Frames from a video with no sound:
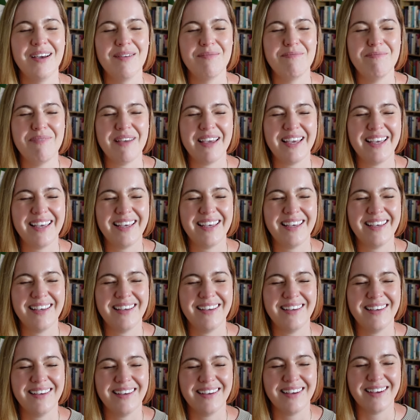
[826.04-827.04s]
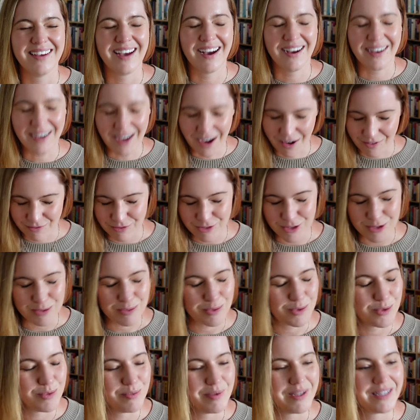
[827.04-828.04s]
be
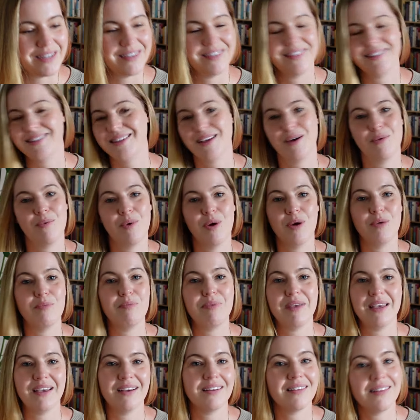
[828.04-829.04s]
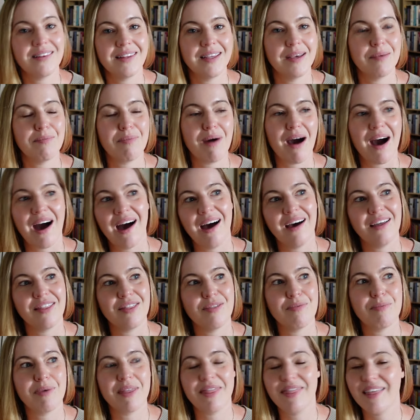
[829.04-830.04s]
uncomfortable because there won't be a clear path,
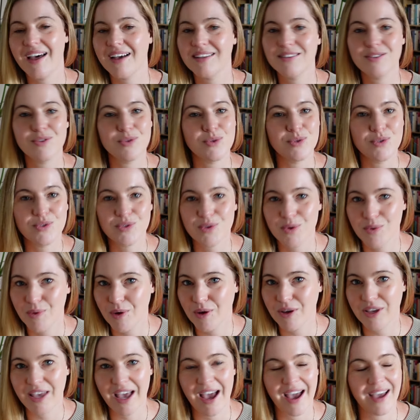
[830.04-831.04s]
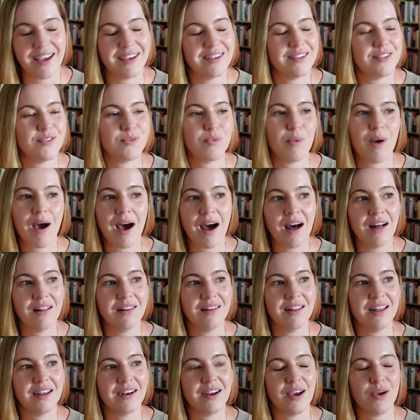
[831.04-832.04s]
but that's also okay as
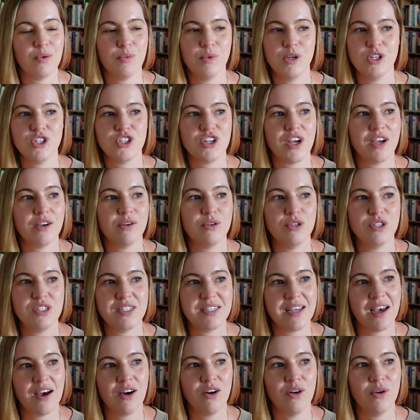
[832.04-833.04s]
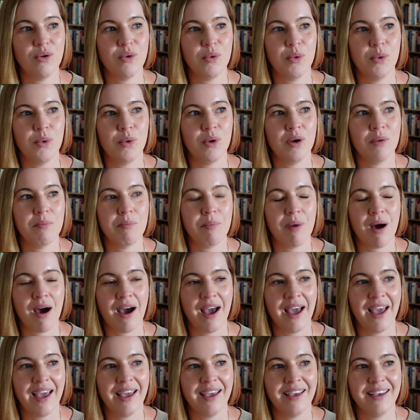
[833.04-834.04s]
well. And I wish I could tell
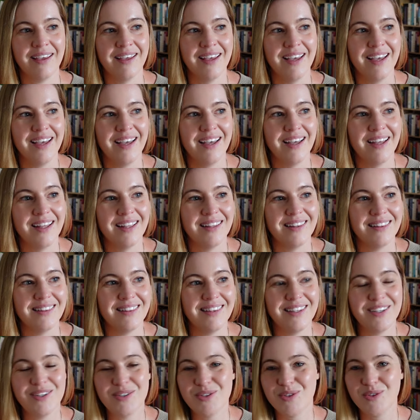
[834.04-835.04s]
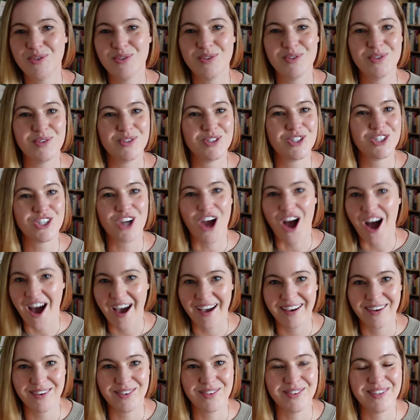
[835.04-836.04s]
my little
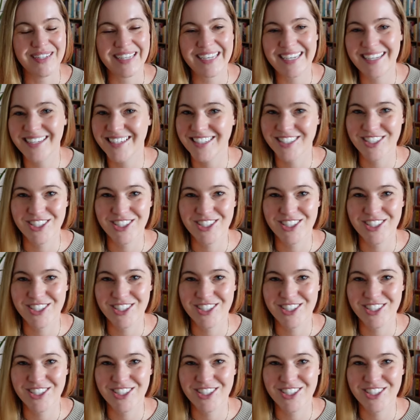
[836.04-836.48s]
child, inner